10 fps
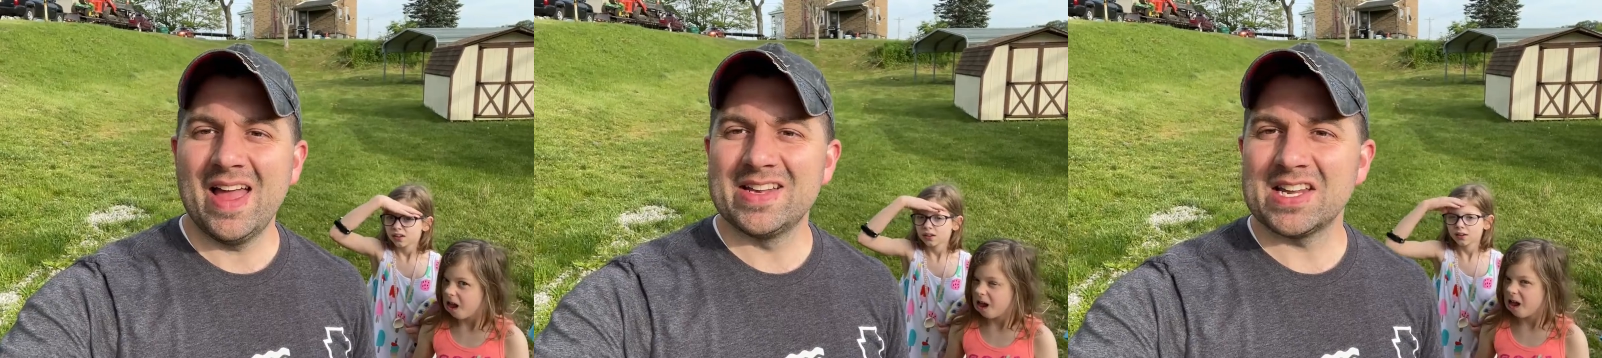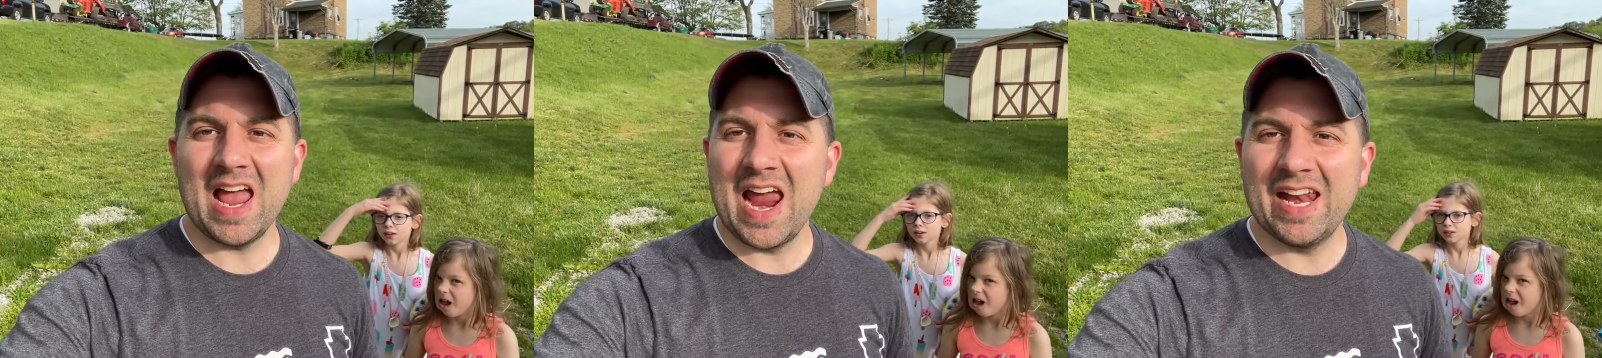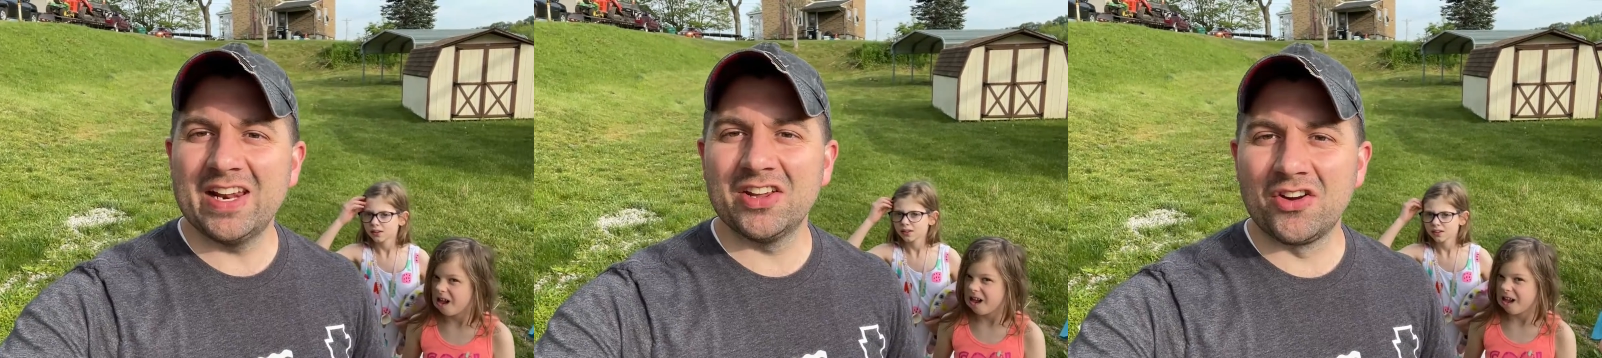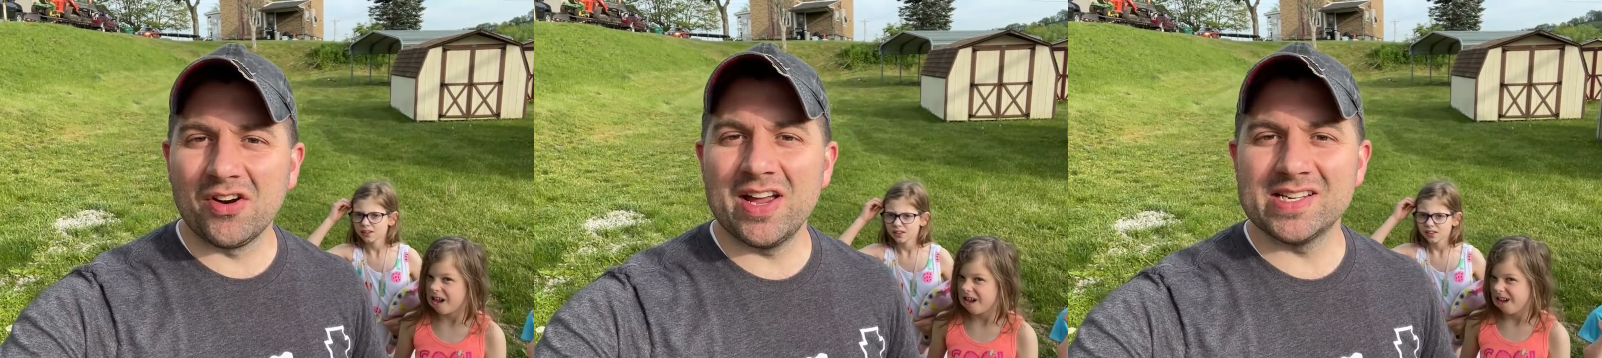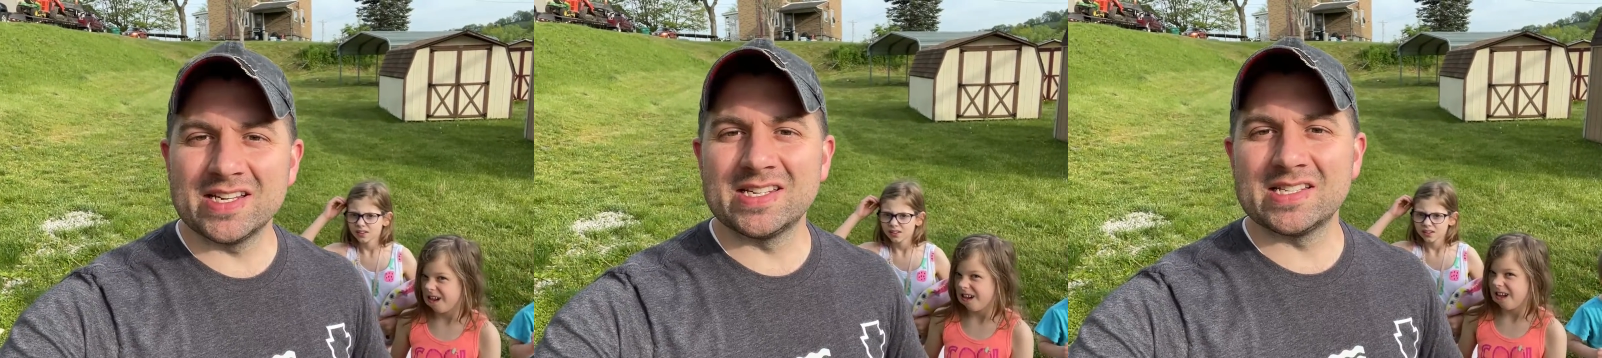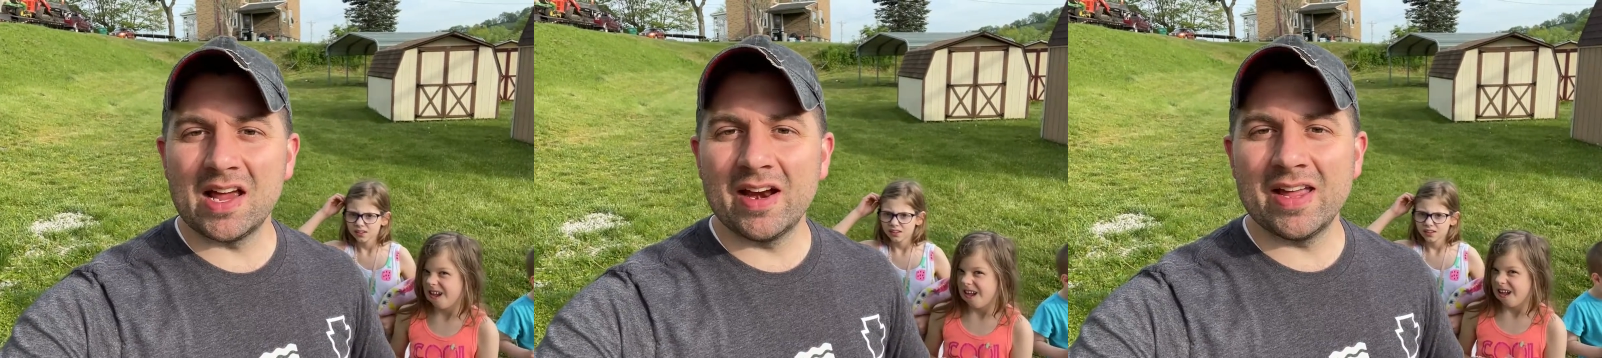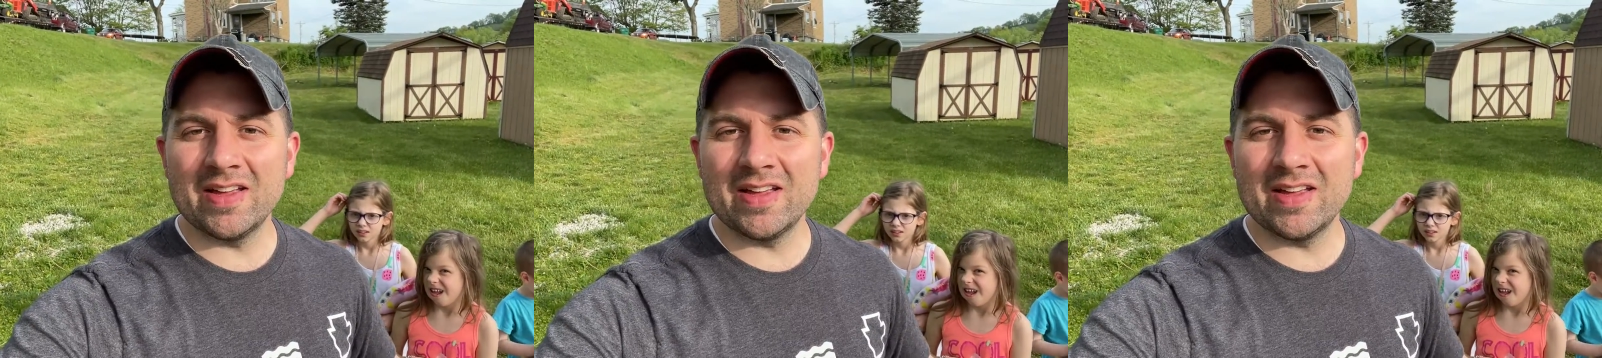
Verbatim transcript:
Speaker 1: It's 80 degrees and sunny.